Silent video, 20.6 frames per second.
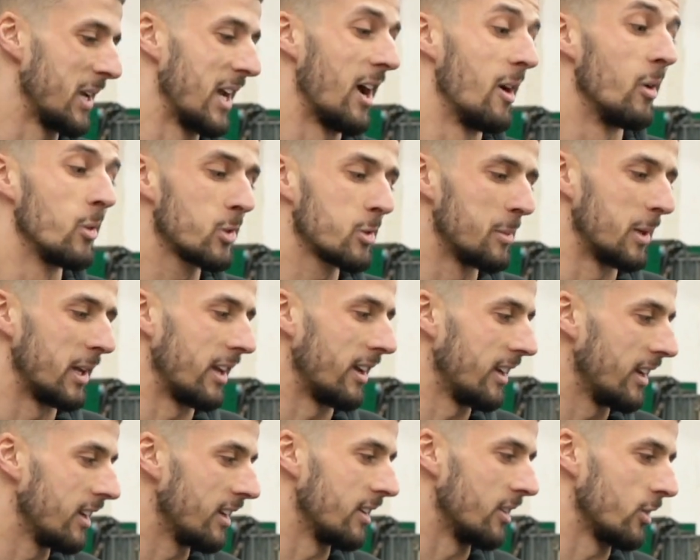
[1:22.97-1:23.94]
yeah, ultimately it
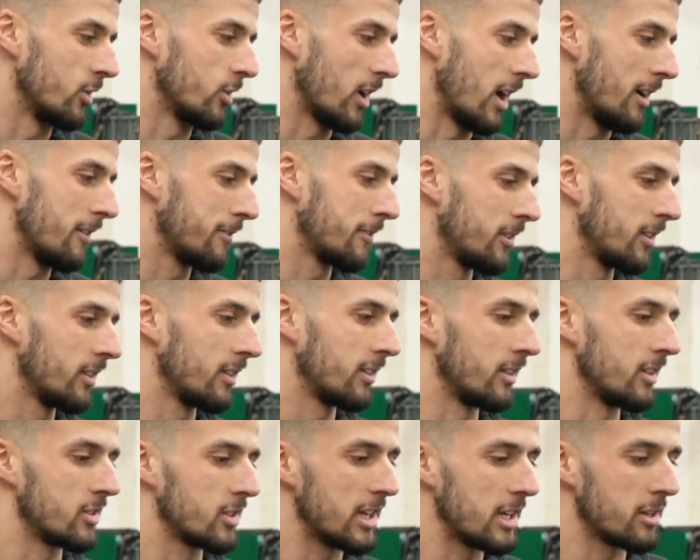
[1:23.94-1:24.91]
needed a shaft.
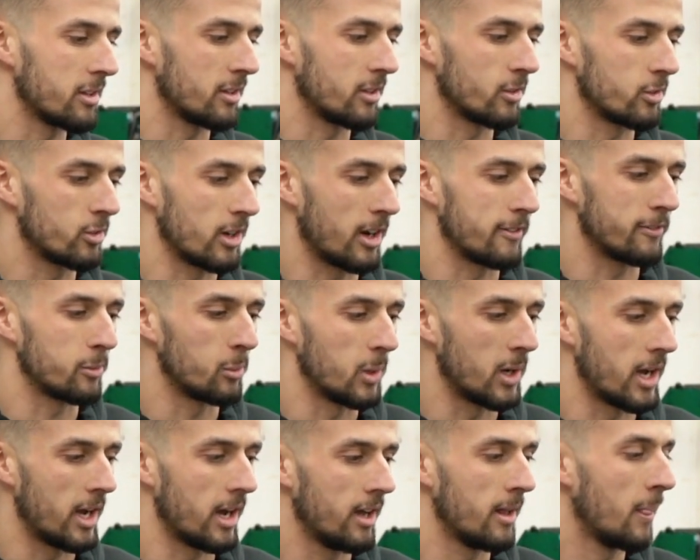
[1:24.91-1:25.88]
The teeth on the shaft
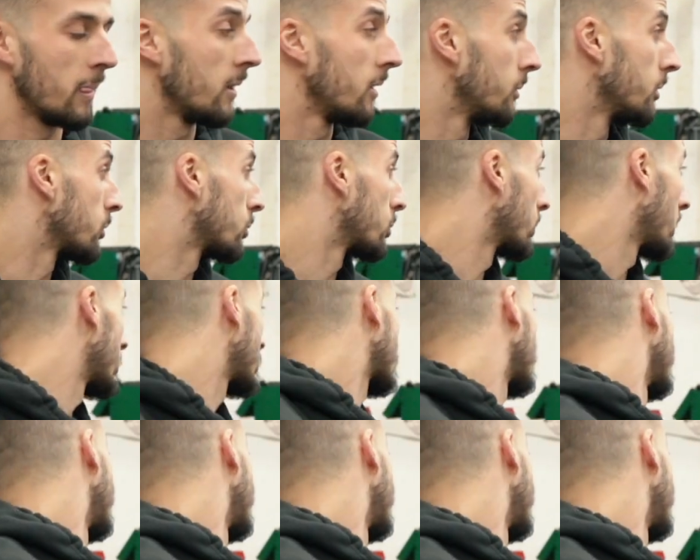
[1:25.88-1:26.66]
wear, which we'll get some